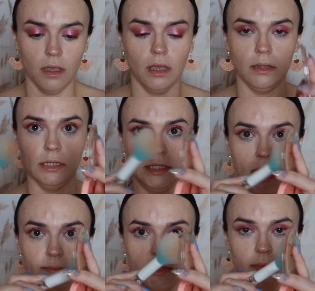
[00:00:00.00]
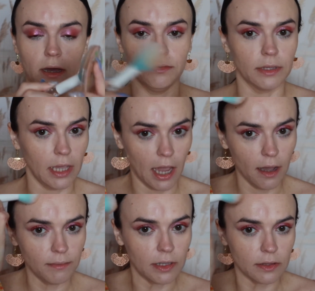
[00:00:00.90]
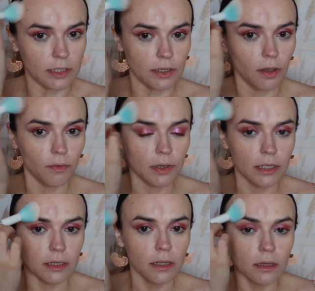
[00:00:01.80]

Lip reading: and then tap some out on the cap and then go in.